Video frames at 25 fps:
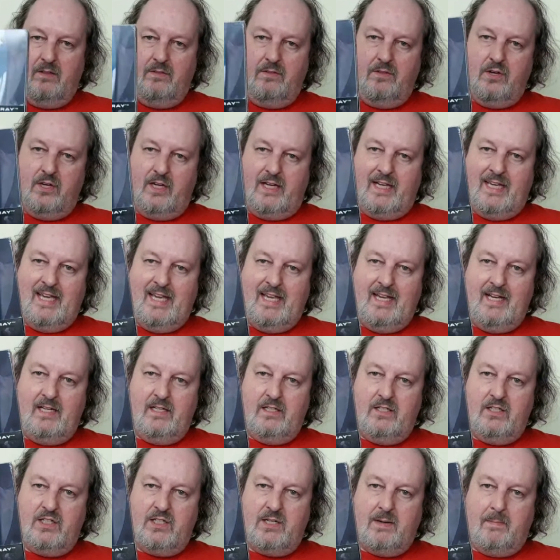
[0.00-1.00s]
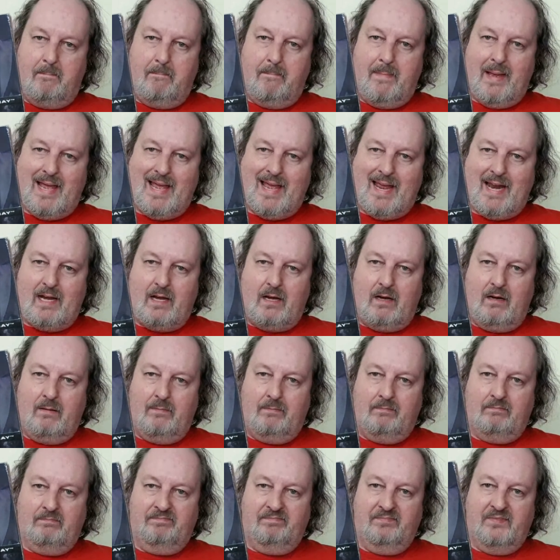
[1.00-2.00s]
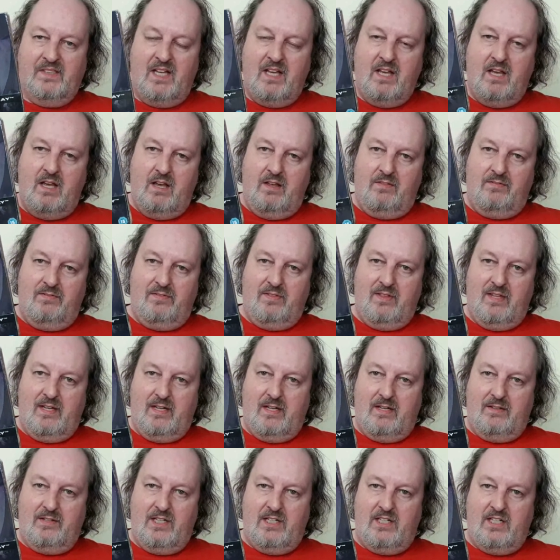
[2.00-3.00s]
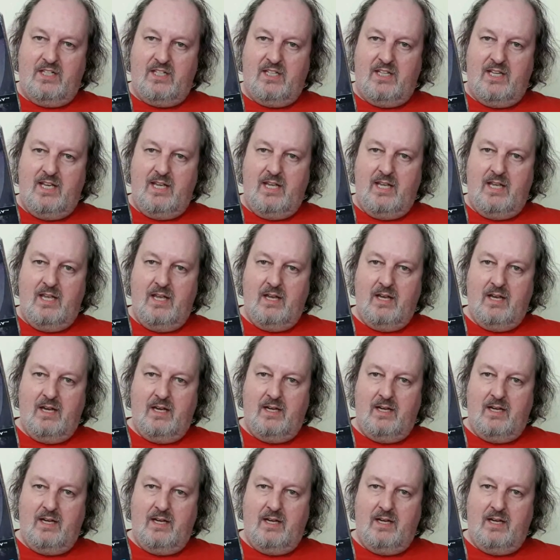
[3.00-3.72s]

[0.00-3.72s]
The King's Man. This is the